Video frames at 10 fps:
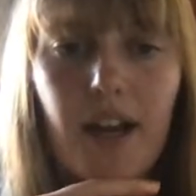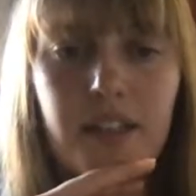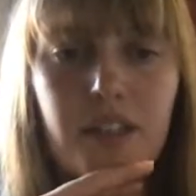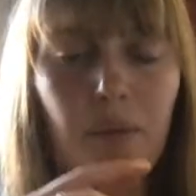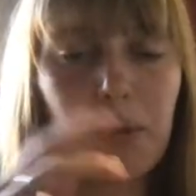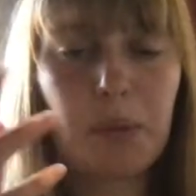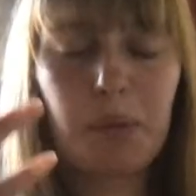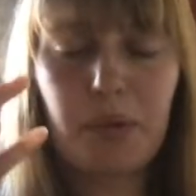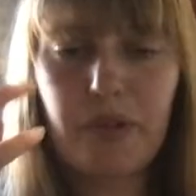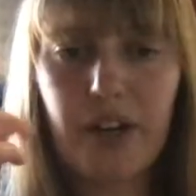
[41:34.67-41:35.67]
some people
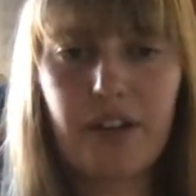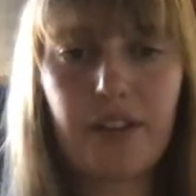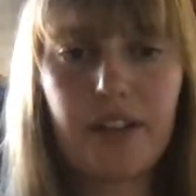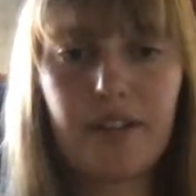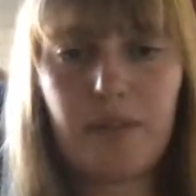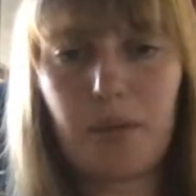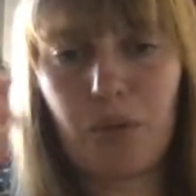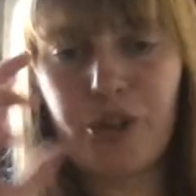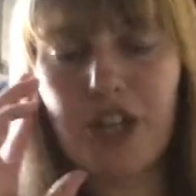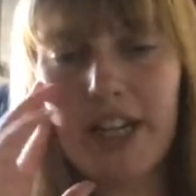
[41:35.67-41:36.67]
prefer the
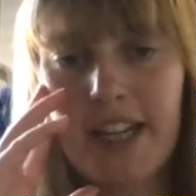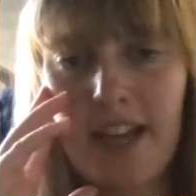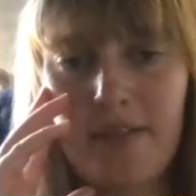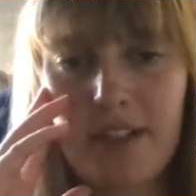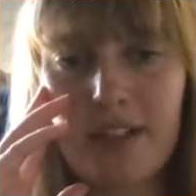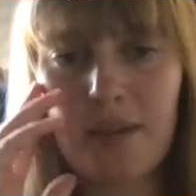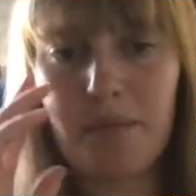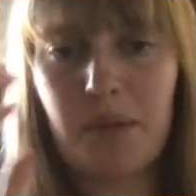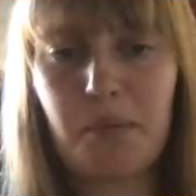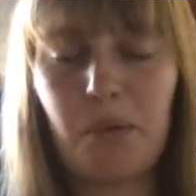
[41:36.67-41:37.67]
more sherry heavy, and some
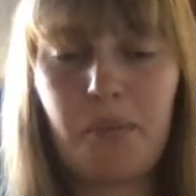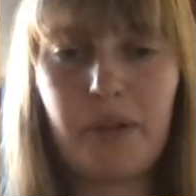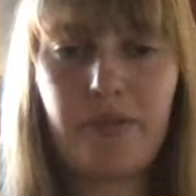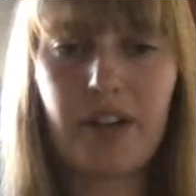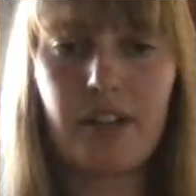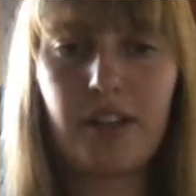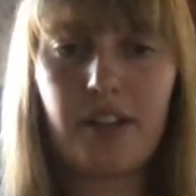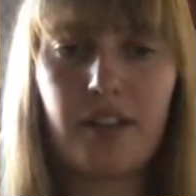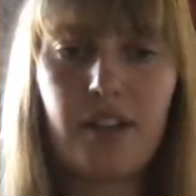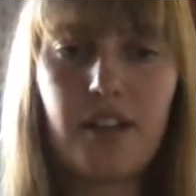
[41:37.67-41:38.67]
people prefer
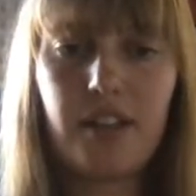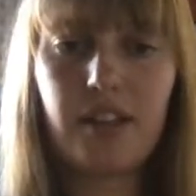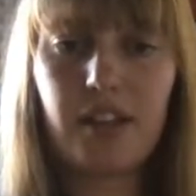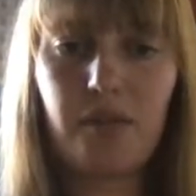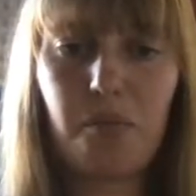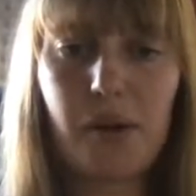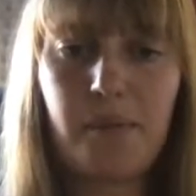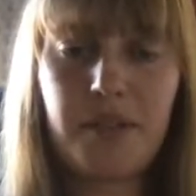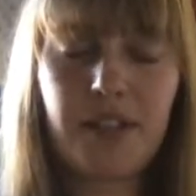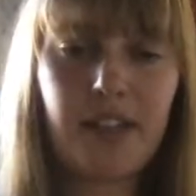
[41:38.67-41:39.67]
the kind of
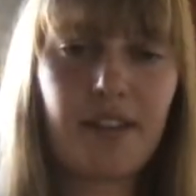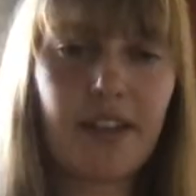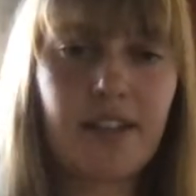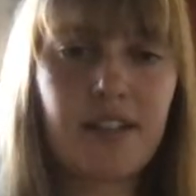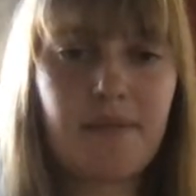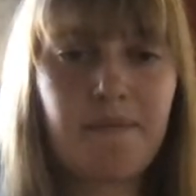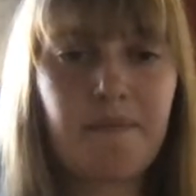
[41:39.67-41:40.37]
bourbon side of things.